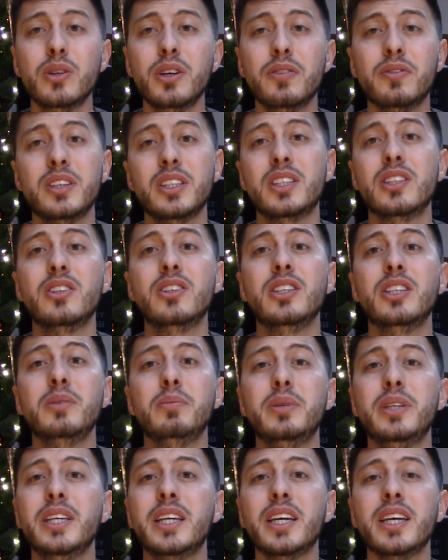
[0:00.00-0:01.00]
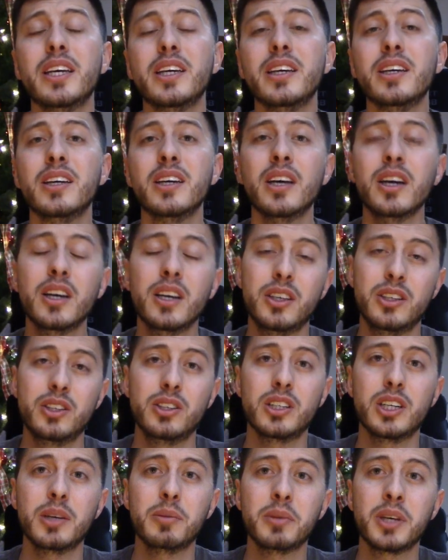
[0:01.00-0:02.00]
If it's your GPA, your
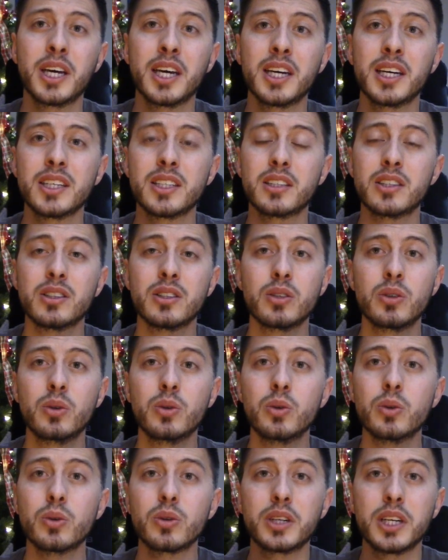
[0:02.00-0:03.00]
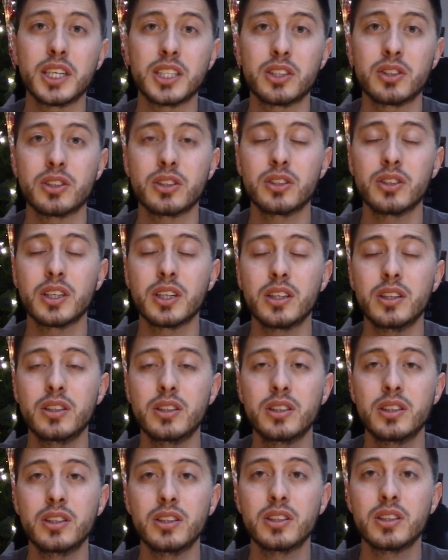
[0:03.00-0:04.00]
MCAT, or
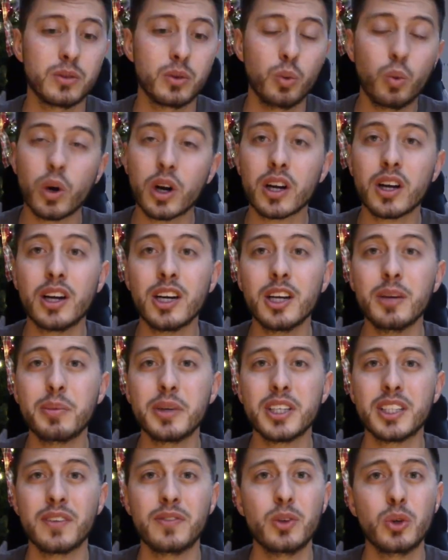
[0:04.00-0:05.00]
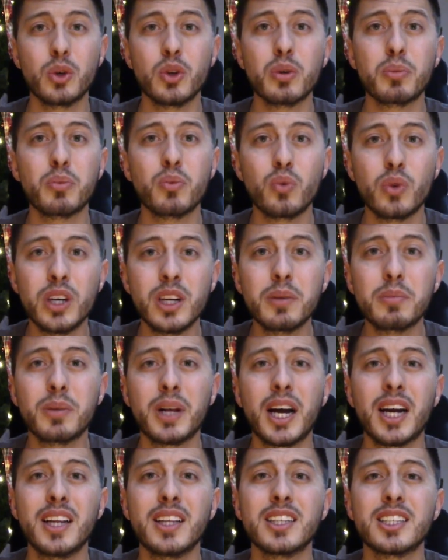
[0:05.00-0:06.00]
extracurriculars, work on it. Because if you
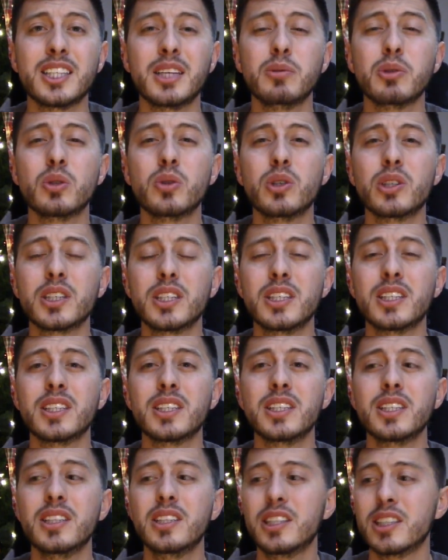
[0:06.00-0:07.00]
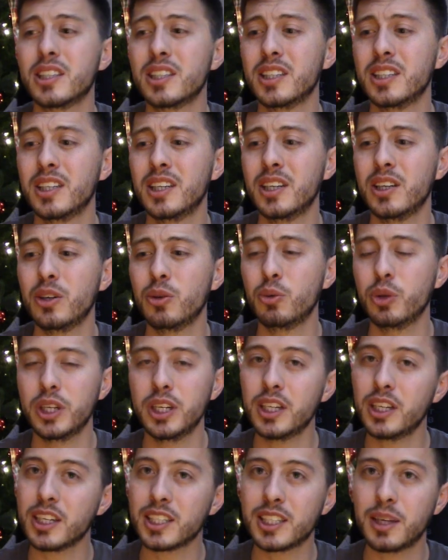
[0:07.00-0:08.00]
reapply to the same school, they're going to see, look, we
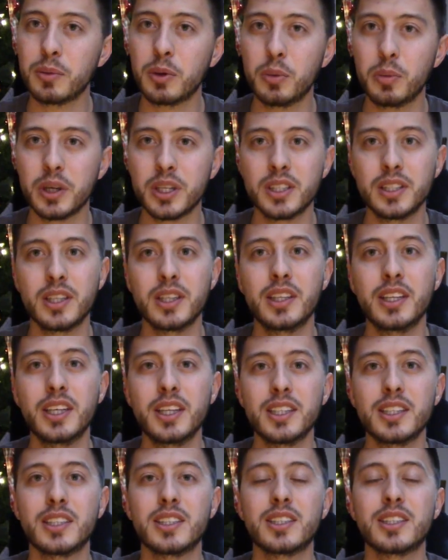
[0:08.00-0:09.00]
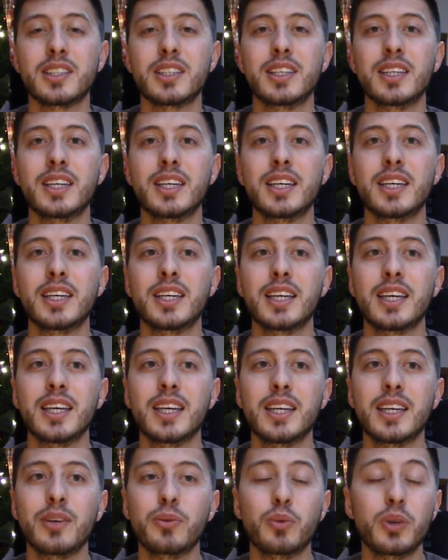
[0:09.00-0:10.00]
didn't accept you because of this.
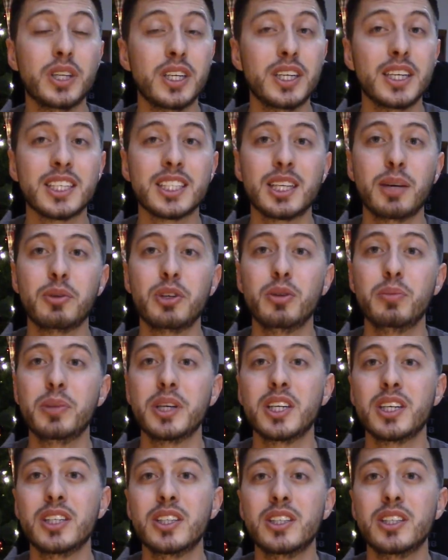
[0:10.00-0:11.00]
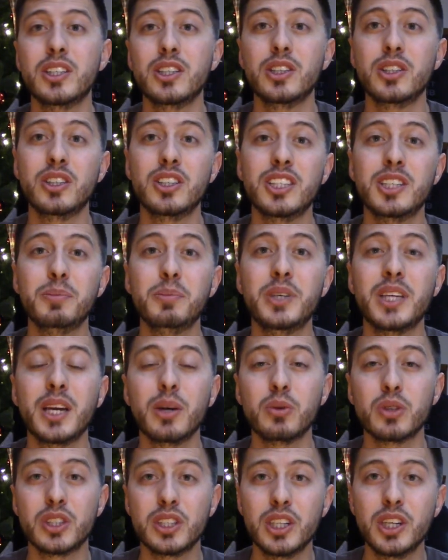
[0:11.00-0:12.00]
We didn't accept you because your GPA
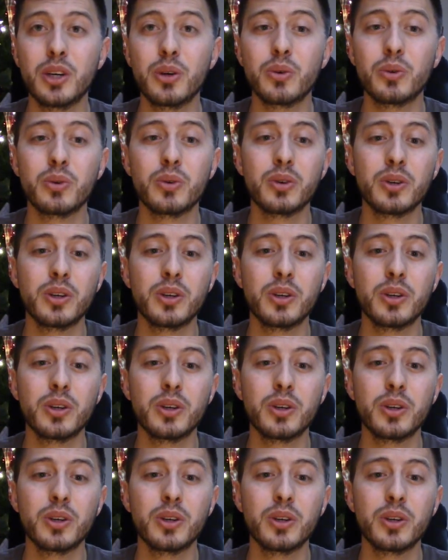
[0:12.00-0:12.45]
was low.